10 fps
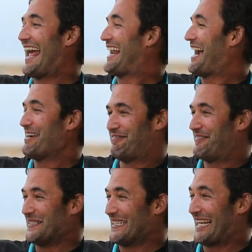and I kind of
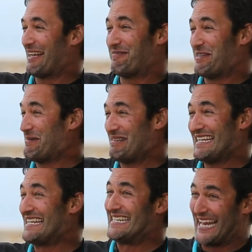feel like if you
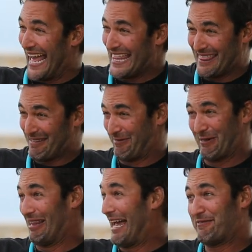need death
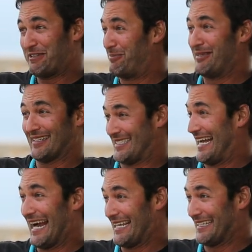for life to be
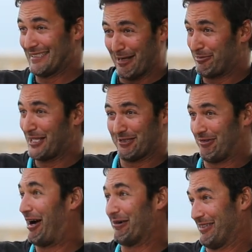exciting, something's
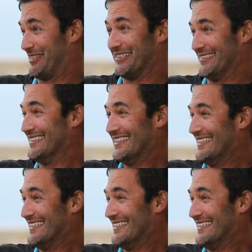wrong with you